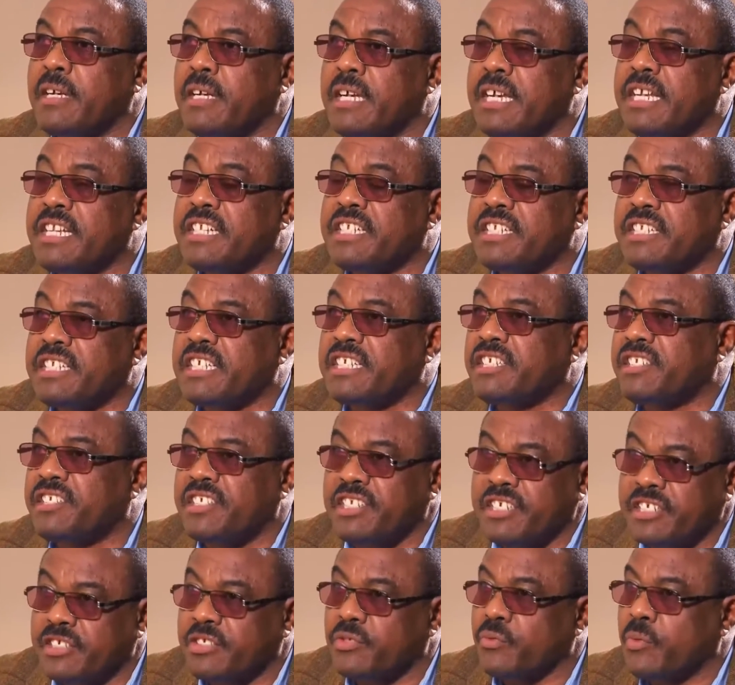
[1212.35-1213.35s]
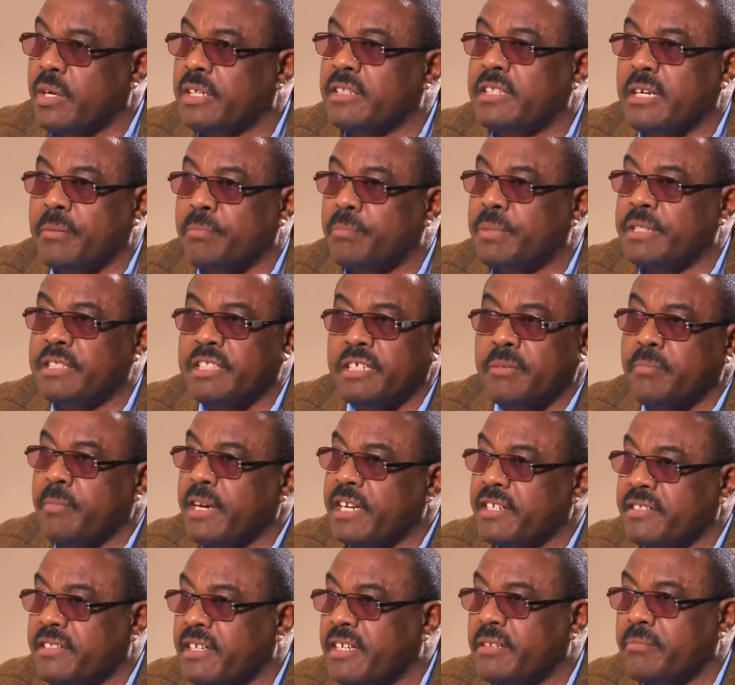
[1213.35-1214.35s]
in 6 years what happened in
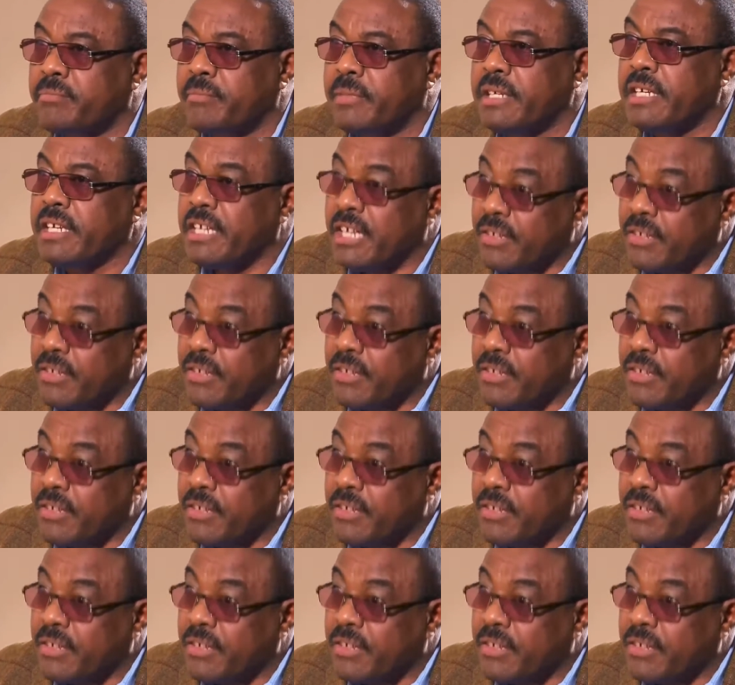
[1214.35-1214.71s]
my term.